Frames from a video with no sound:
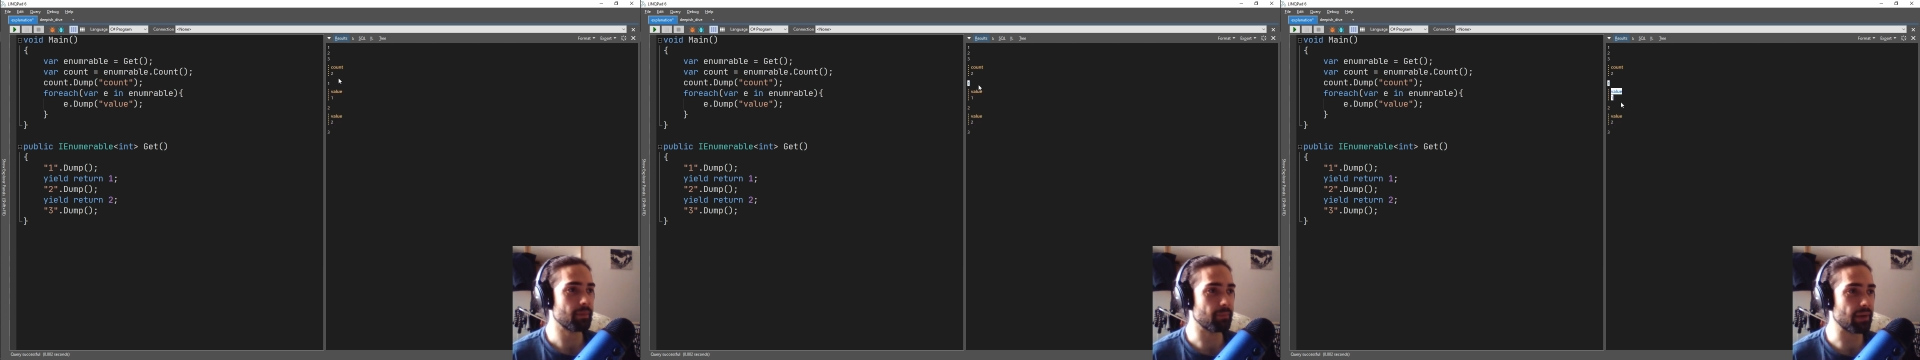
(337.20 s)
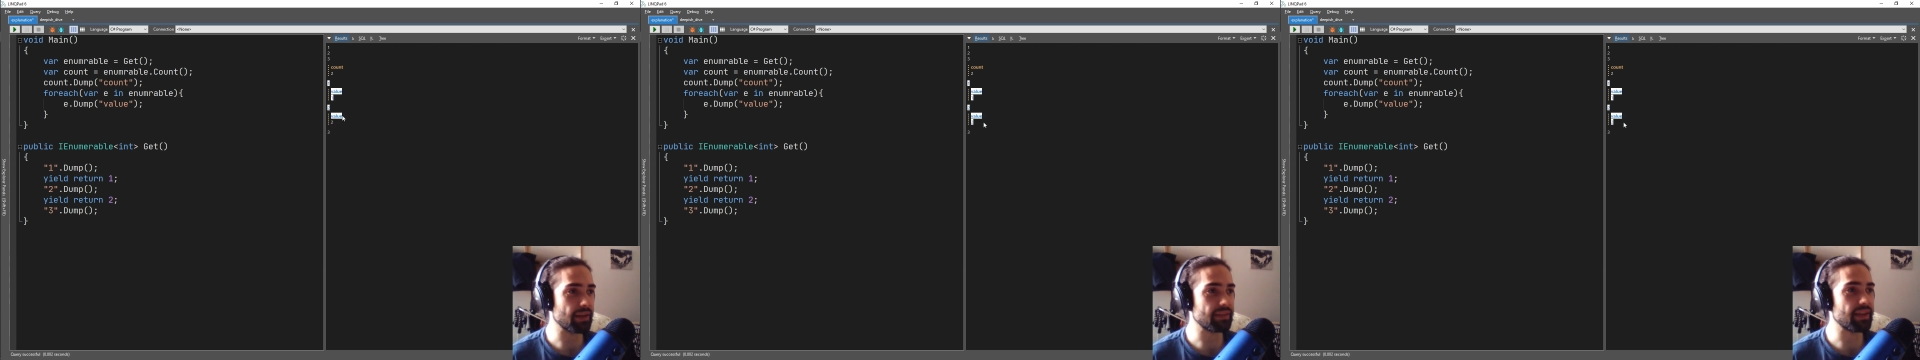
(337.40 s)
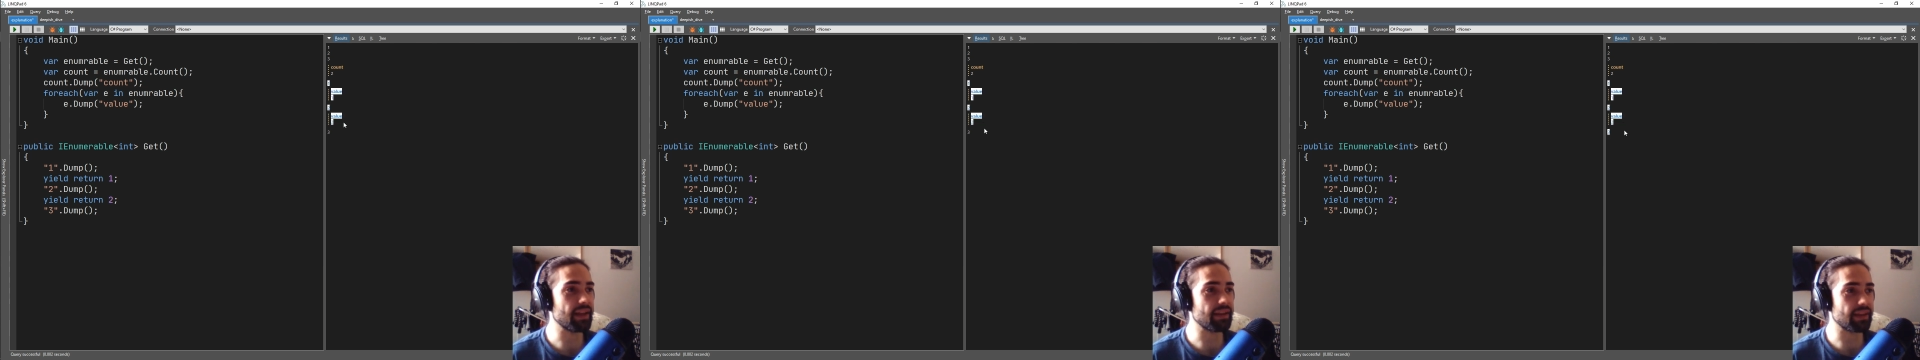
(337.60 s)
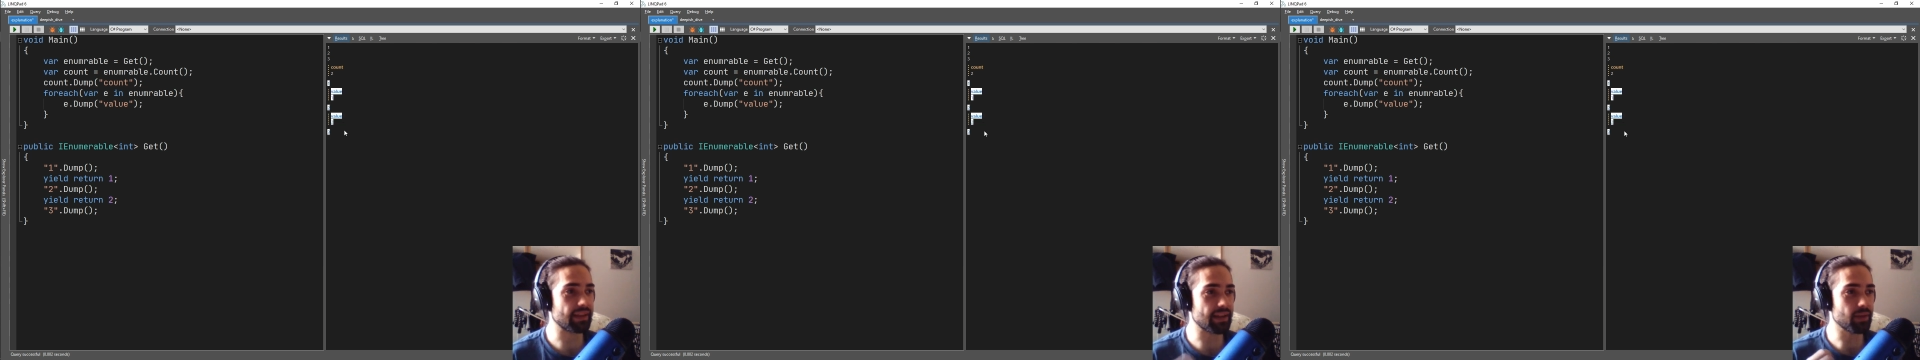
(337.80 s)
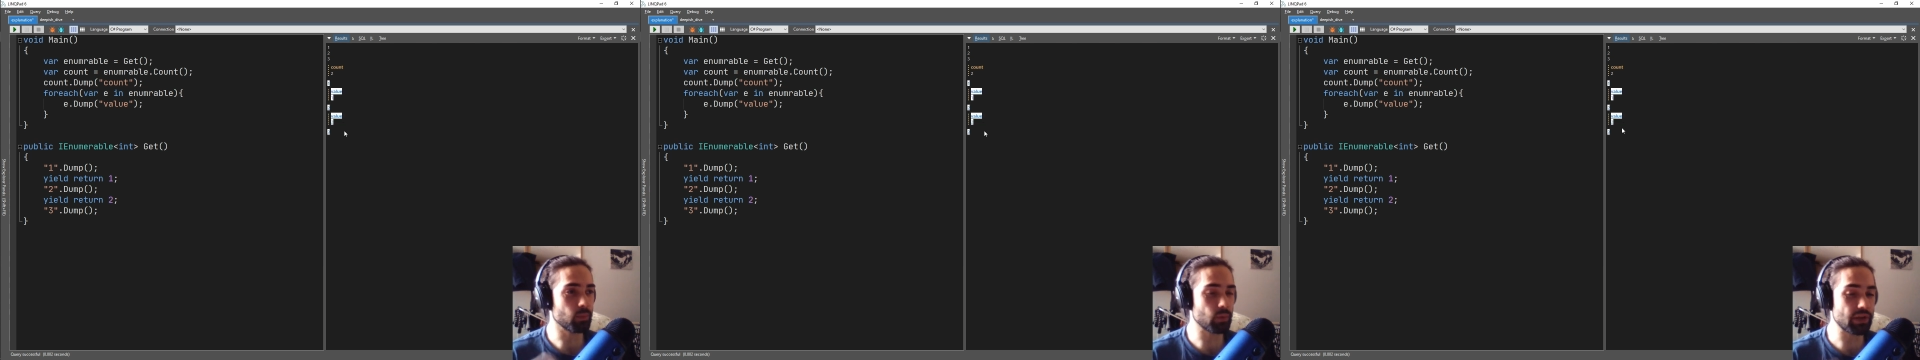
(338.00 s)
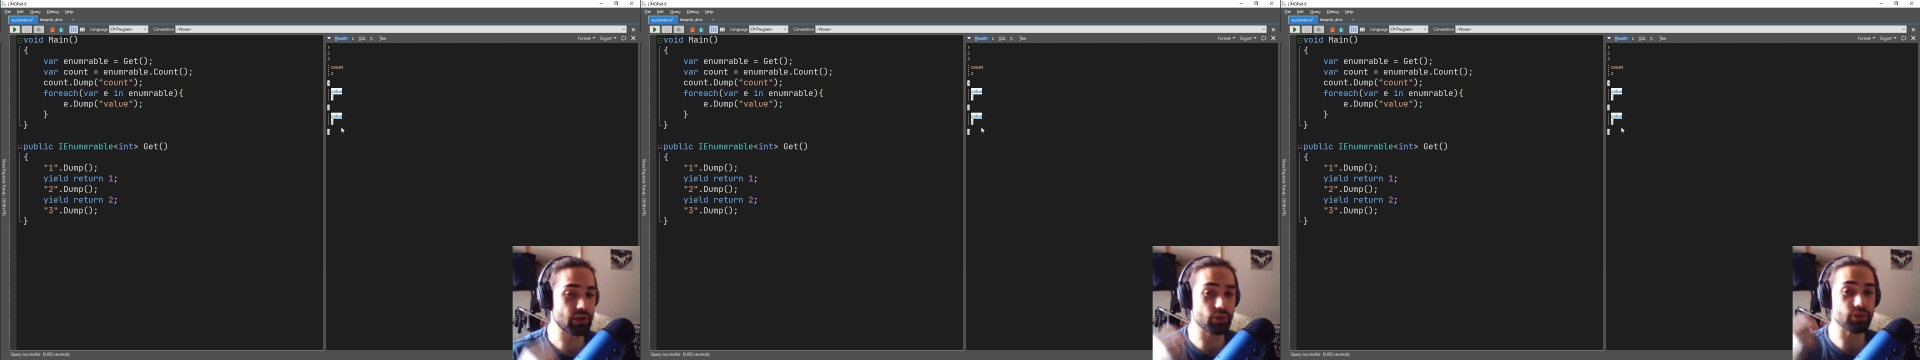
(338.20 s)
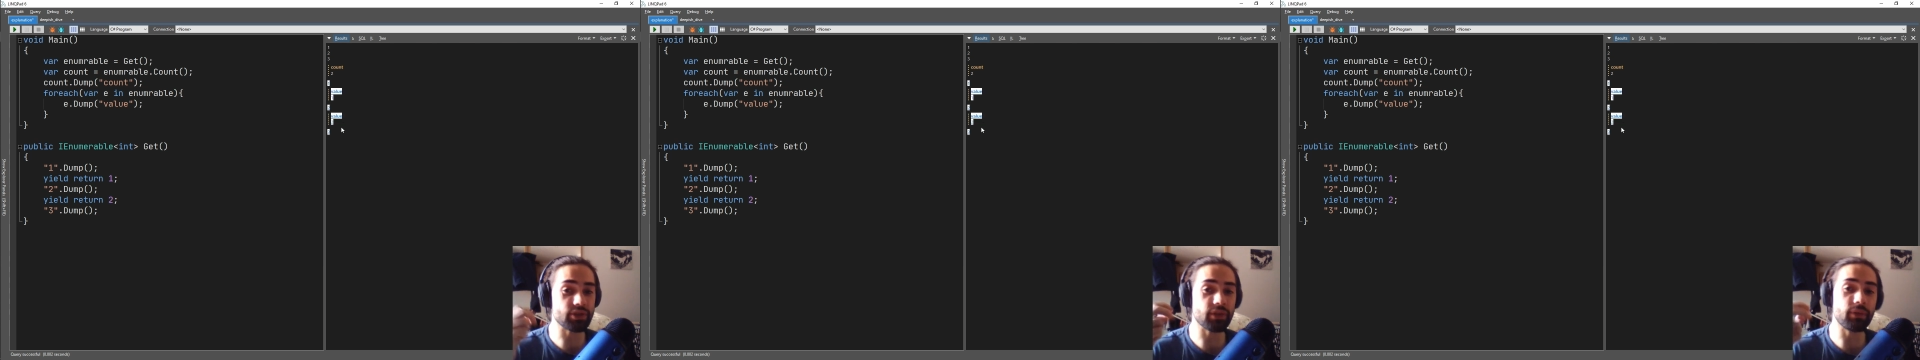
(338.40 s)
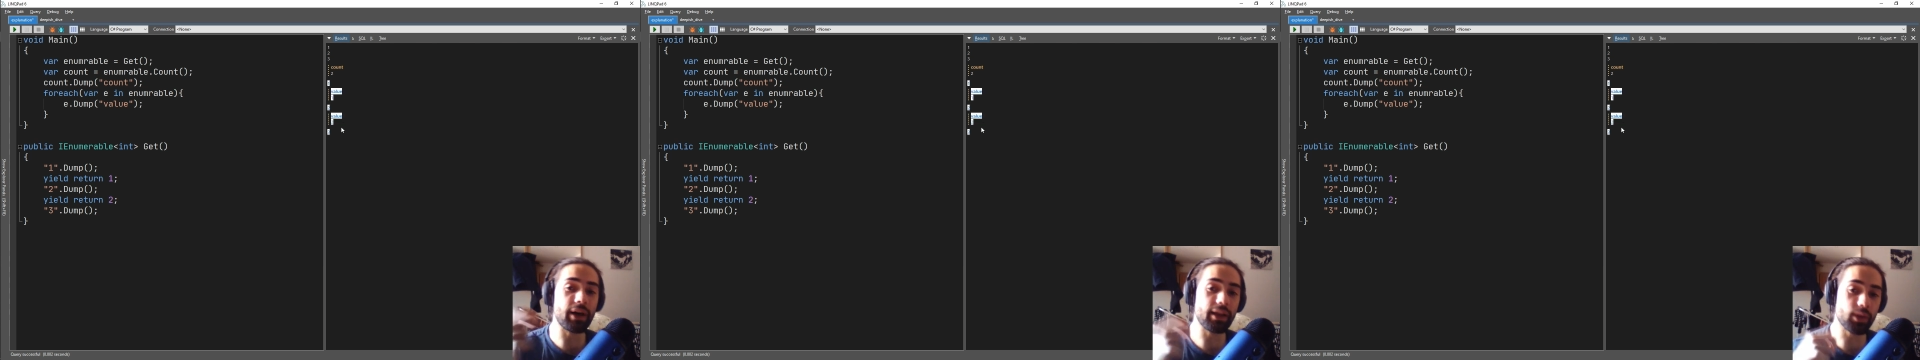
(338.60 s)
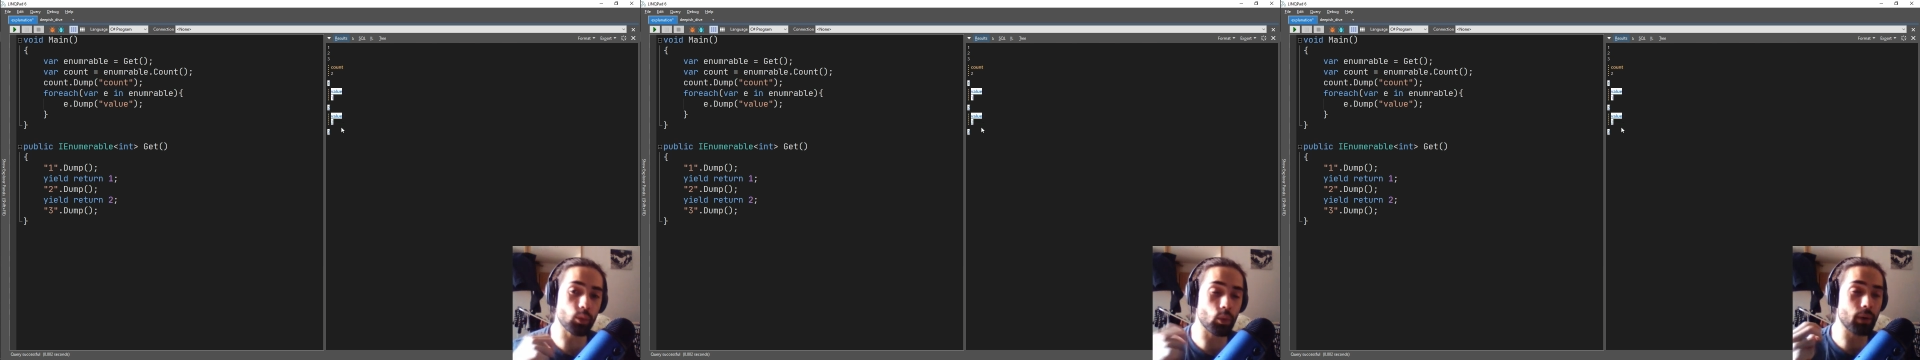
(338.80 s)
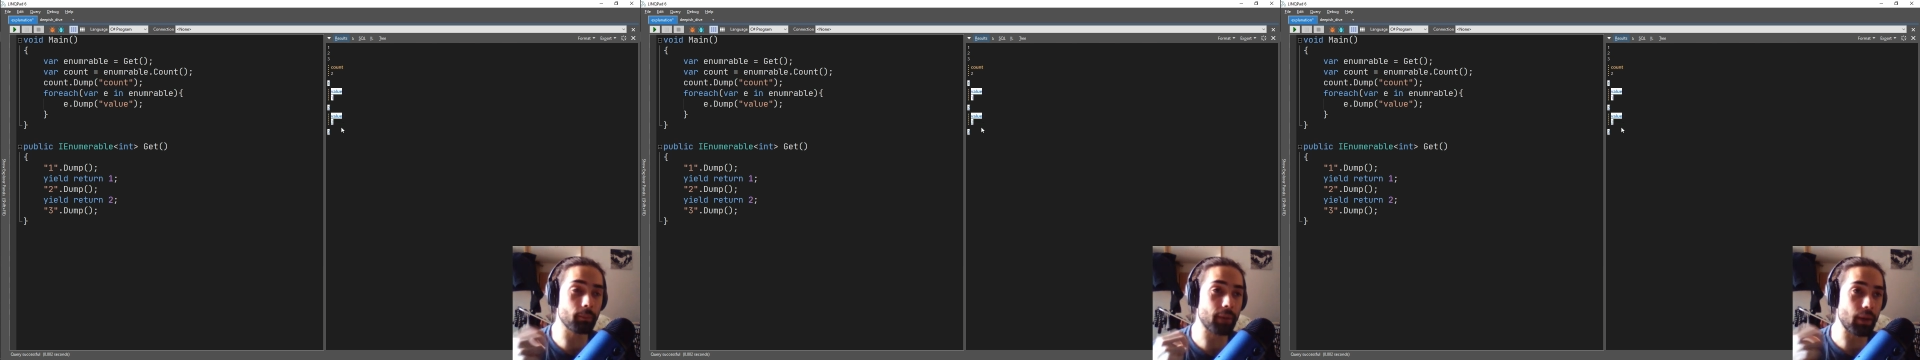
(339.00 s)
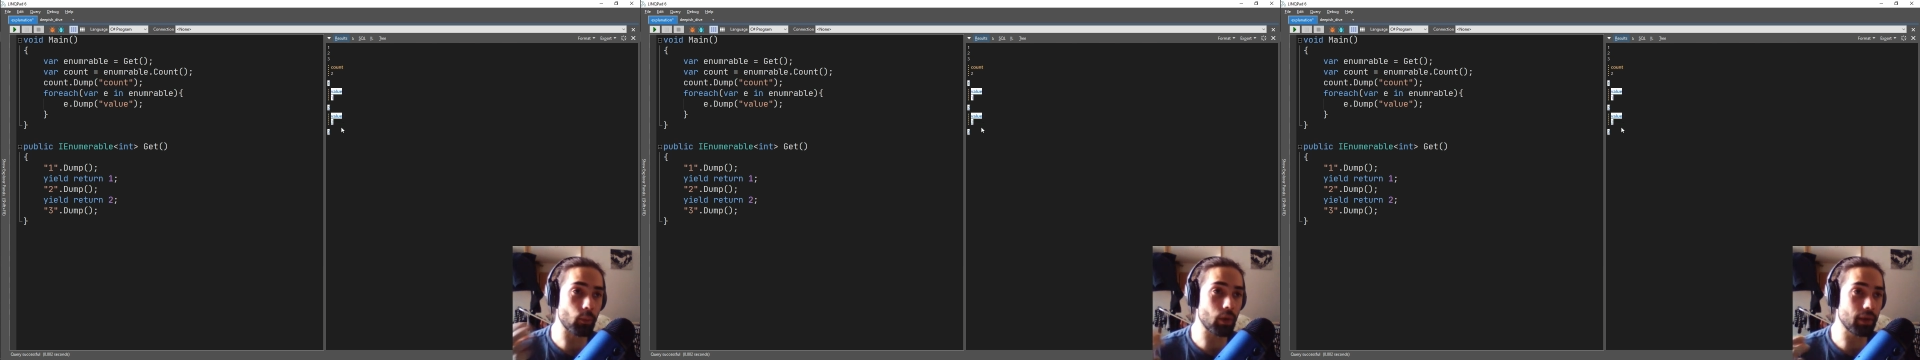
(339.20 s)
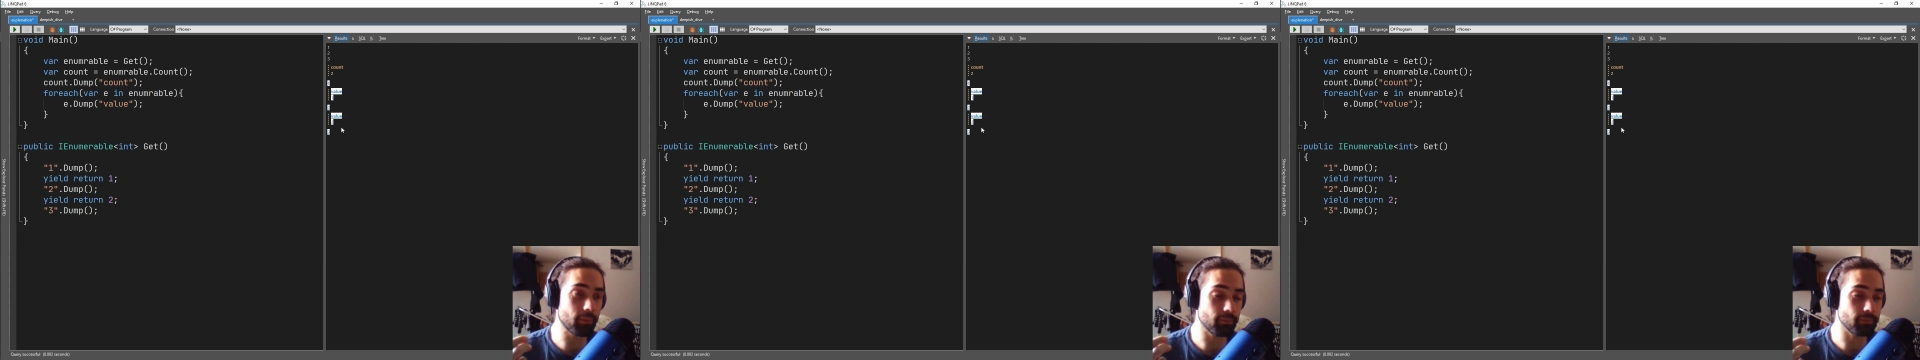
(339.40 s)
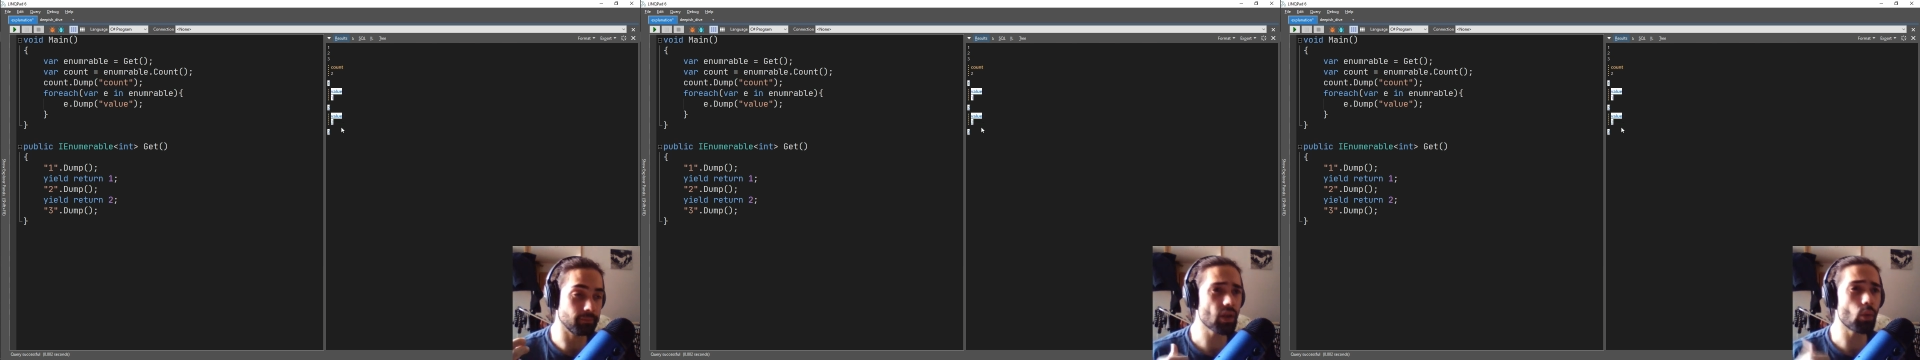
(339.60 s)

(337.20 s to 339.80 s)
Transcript: But then again, we use the value one by one.